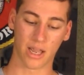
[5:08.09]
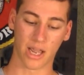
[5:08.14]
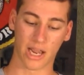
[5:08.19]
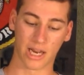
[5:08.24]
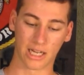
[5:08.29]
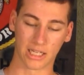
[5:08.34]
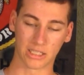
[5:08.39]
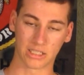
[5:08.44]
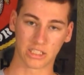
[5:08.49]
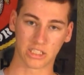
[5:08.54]

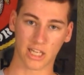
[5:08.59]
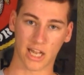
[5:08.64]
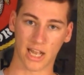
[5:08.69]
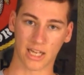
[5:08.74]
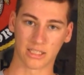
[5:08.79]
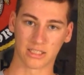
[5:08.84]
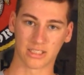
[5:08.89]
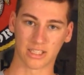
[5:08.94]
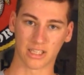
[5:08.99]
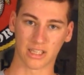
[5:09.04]
and it
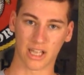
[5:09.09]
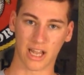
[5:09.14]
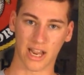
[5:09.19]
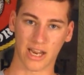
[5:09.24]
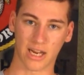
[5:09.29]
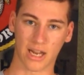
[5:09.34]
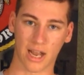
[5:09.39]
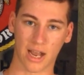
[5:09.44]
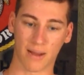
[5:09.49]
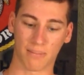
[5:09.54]
shines the
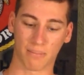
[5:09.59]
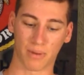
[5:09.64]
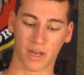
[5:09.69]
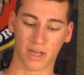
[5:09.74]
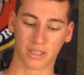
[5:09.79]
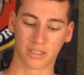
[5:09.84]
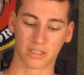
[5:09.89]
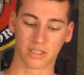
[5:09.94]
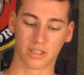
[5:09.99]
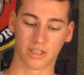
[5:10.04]
light up
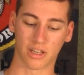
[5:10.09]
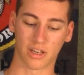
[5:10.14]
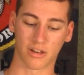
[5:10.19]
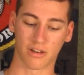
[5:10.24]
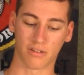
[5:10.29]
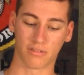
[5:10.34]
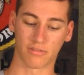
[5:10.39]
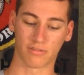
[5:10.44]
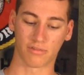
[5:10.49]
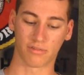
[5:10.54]
onto
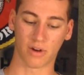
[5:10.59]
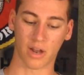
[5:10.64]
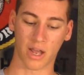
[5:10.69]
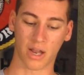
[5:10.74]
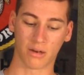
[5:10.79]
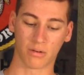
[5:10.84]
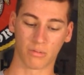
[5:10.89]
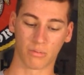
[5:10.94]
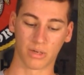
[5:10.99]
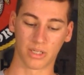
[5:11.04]
the
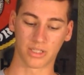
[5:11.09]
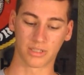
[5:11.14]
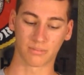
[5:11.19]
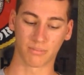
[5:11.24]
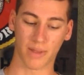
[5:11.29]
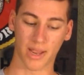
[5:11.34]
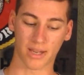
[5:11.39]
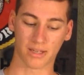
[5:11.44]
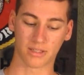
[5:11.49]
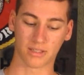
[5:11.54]
front, which
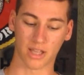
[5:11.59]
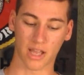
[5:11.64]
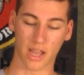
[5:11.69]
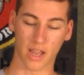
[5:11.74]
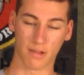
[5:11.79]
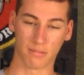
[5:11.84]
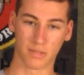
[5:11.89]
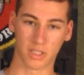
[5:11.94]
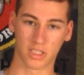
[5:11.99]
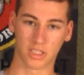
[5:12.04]
makes the
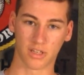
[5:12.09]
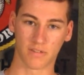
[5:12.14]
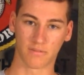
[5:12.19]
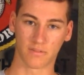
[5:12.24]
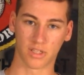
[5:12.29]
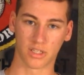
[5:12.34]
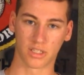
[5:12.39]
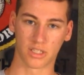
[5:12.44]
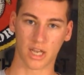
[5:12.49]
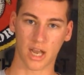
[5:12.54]
image
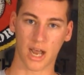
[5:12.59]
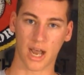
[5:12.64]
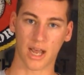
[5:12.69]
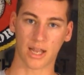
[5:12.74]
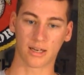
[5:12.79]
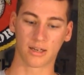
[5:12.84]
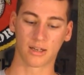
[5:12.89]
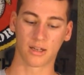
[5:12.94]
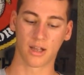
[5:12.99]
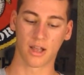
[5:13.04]
of the
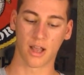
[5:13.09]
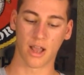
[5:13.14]
dot.